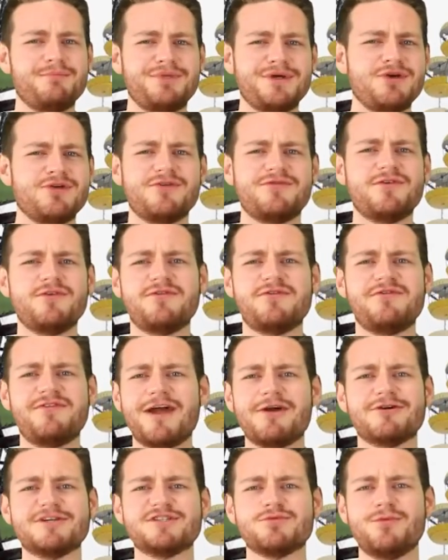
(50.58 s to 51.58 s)
a beautiful
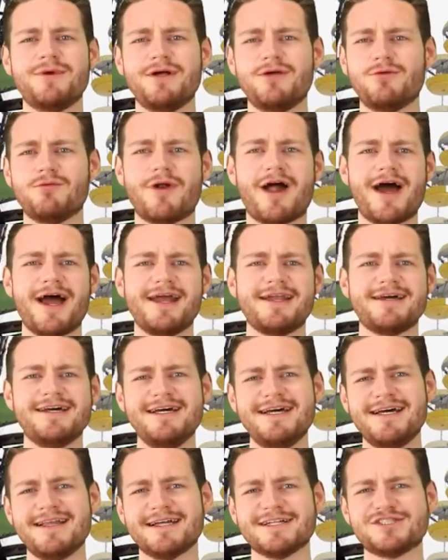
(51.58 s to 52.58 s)
Ferris wheel ride
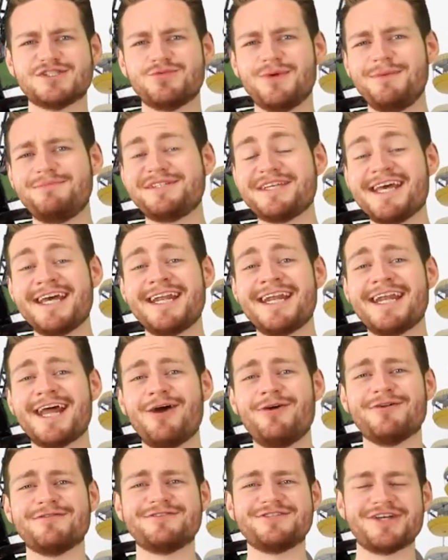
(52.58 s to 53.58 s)
that sweeps in and
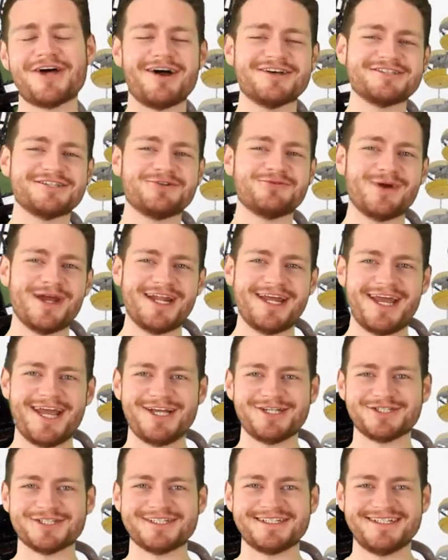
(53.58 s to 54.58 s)
out of toxic
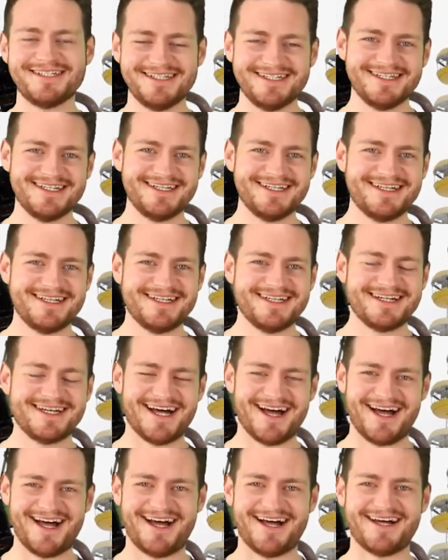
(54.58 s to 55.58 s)
radiation.
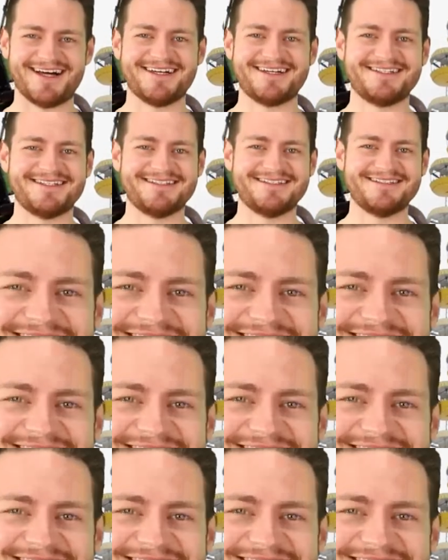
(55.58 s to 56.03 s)
Ah,